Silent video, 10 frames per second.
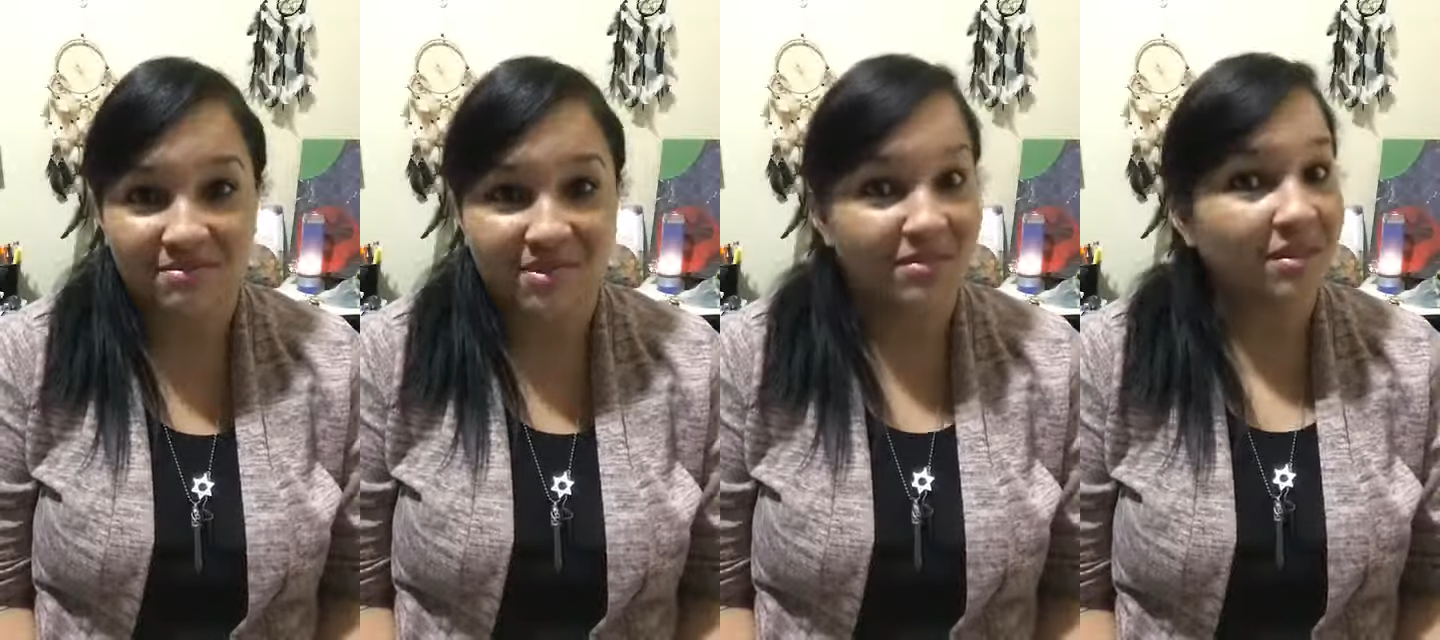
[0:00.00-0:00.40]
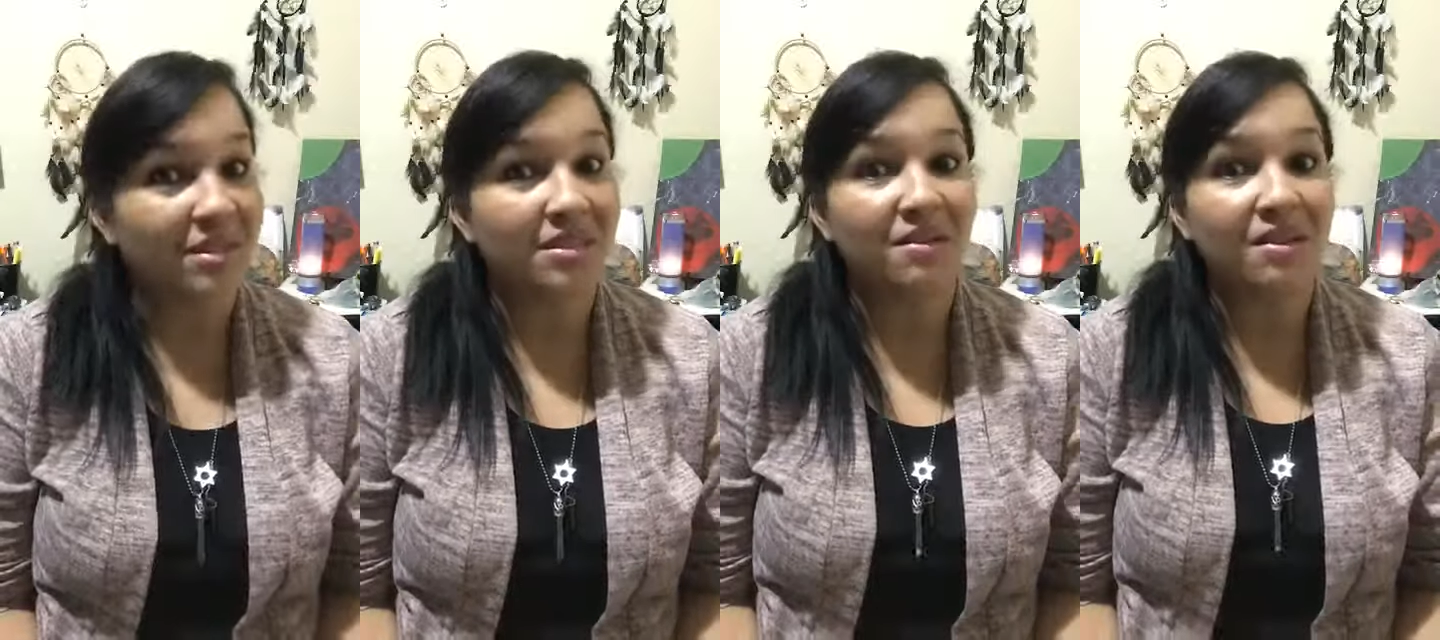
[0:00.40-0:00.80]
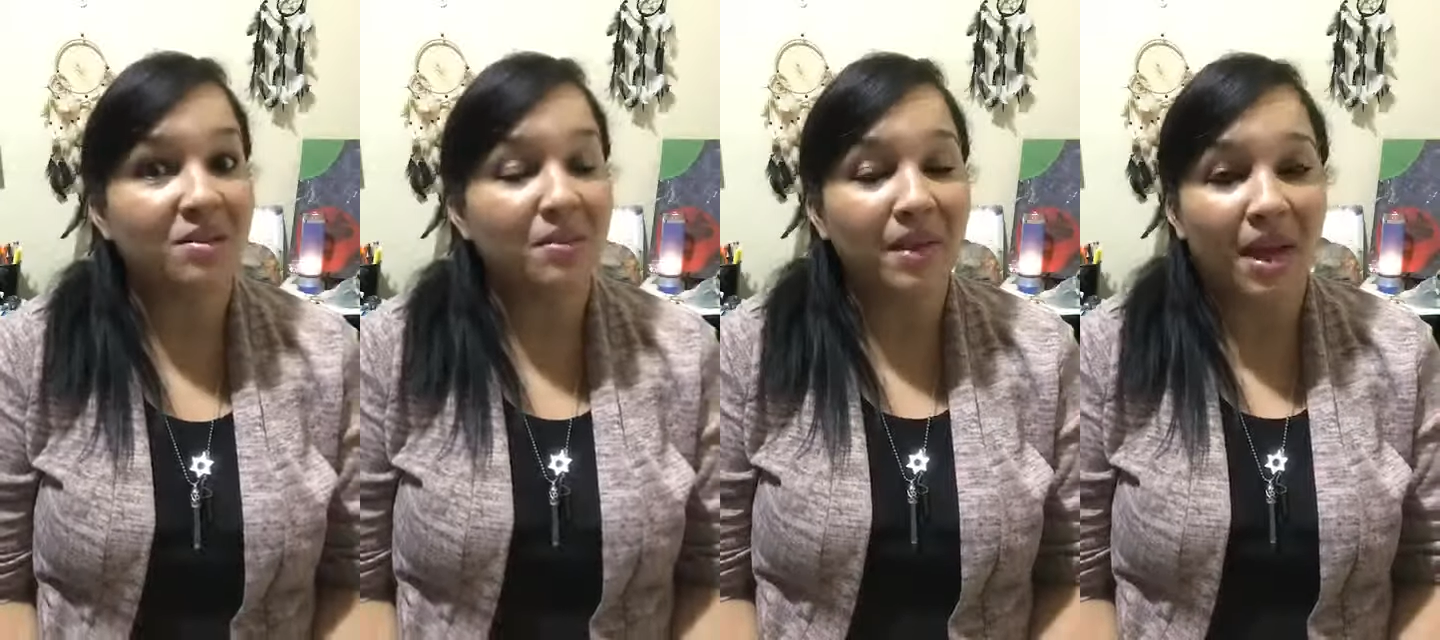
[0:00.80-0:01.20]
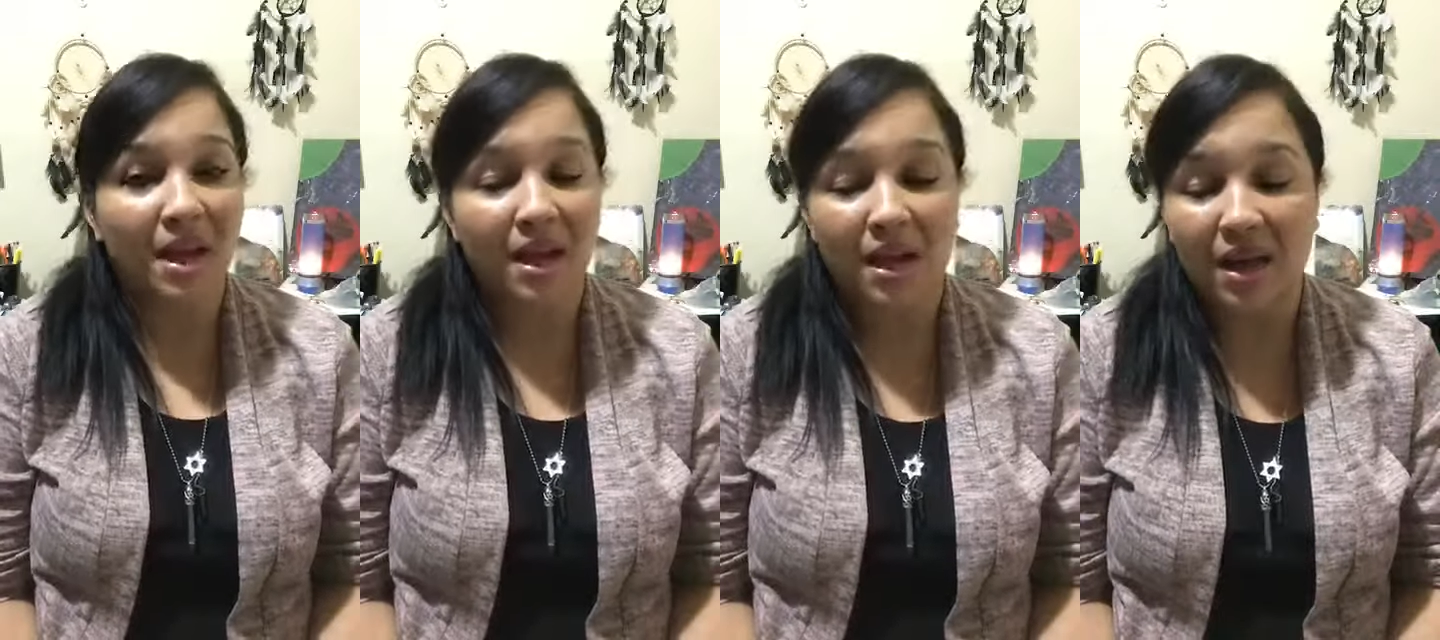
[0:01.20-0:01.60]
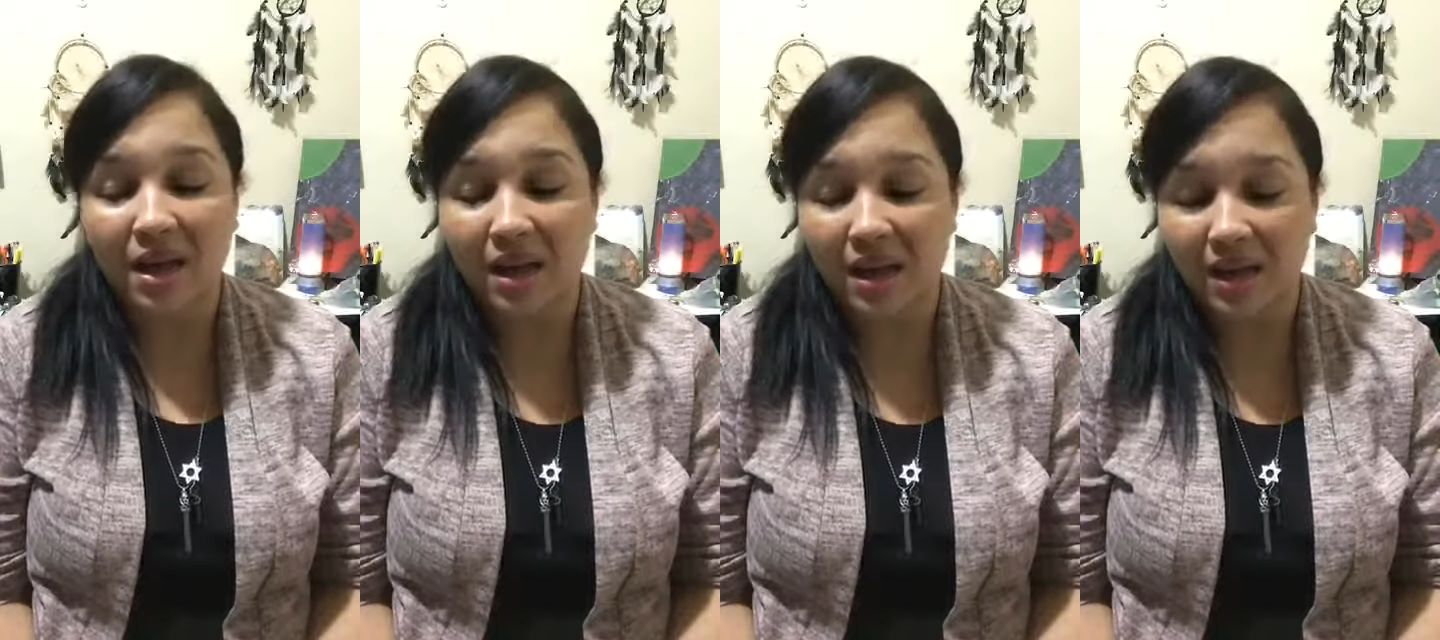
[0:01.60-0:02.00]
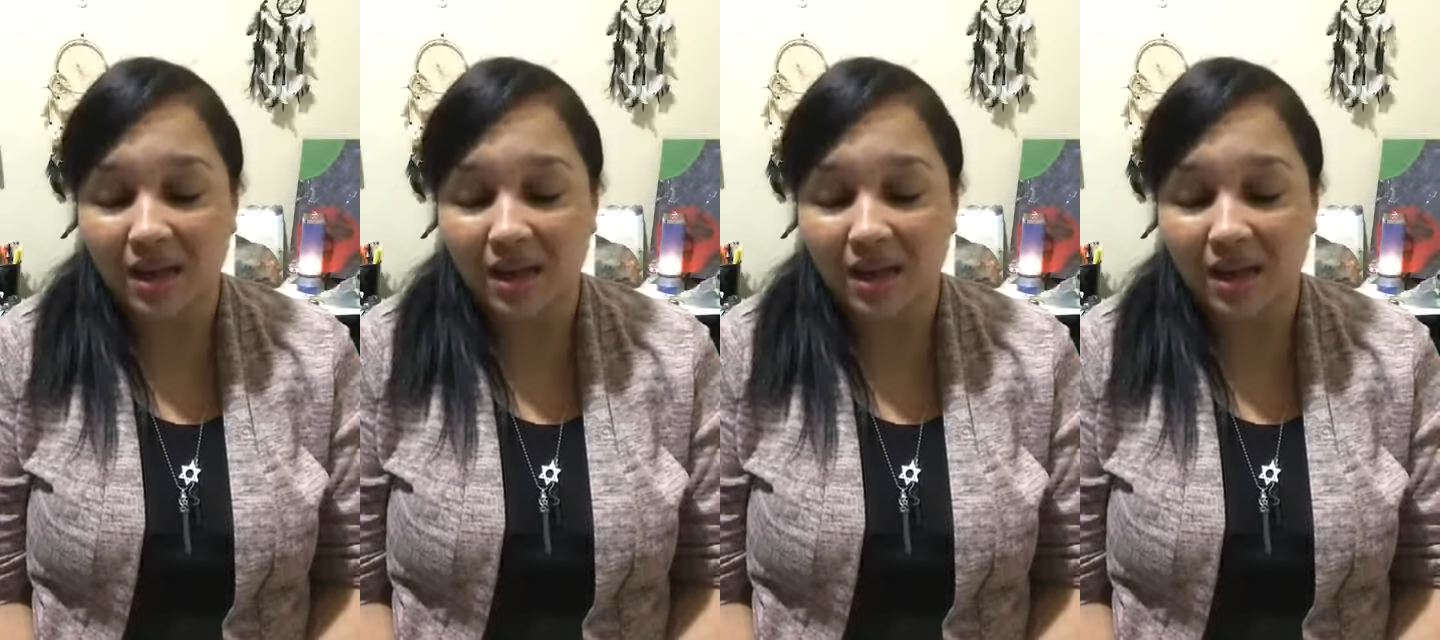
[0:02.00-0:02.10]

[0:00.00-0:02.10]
So this is going to be a